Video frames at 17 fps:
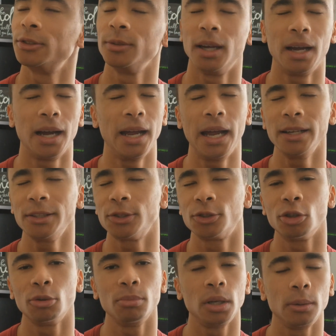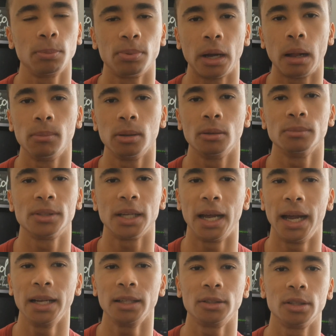I had so many problems. I
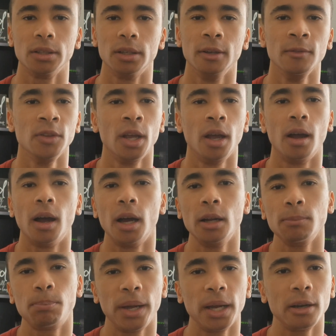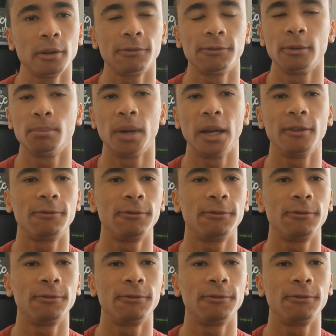had to unpair it from my